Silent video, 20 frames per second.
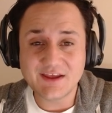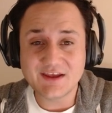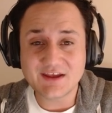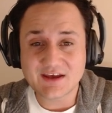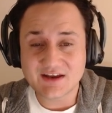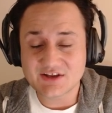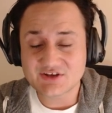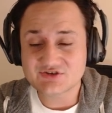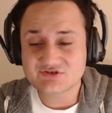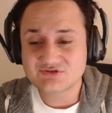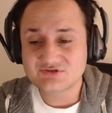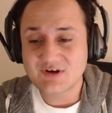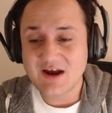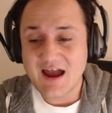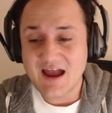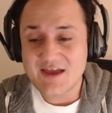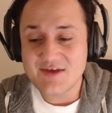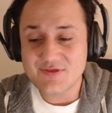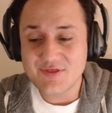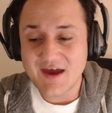going to
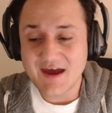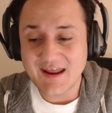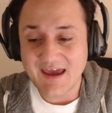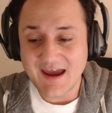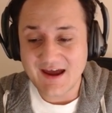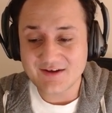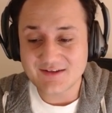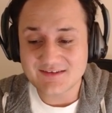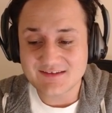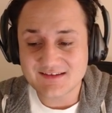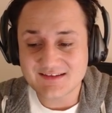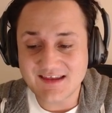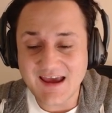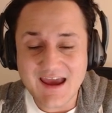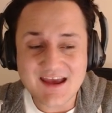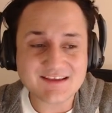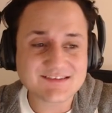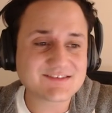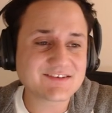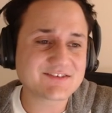try that out
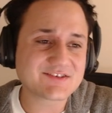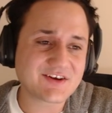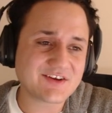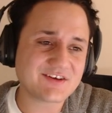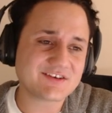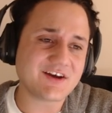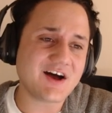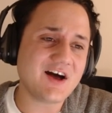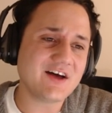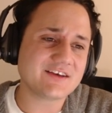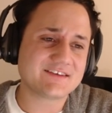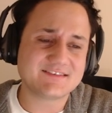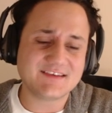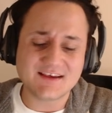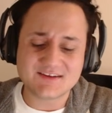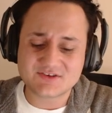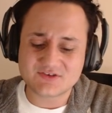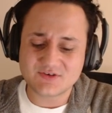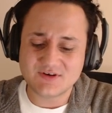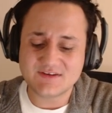today. So let's go to all
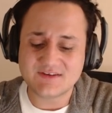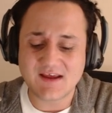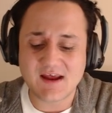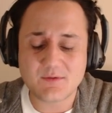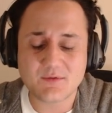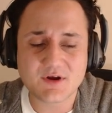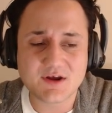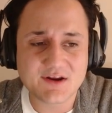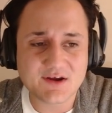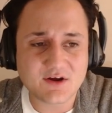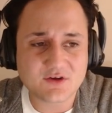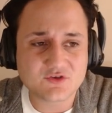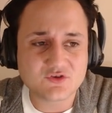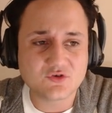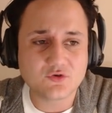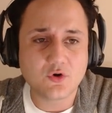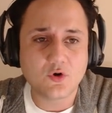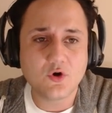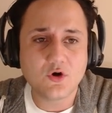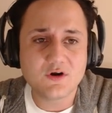accessories and we're going to go
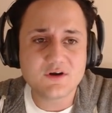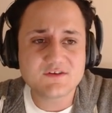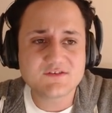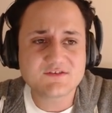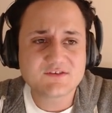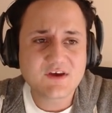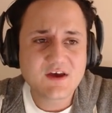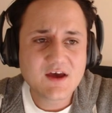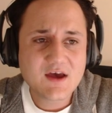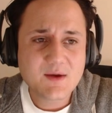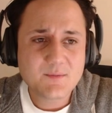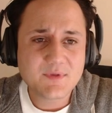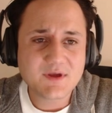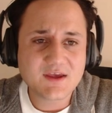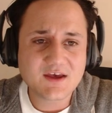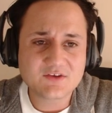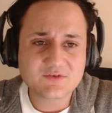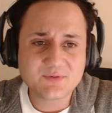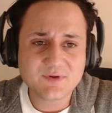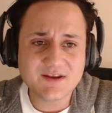to horns
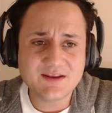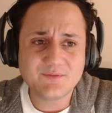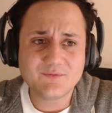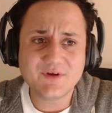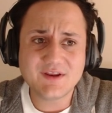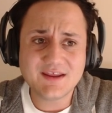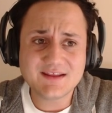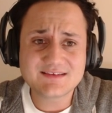because we, we need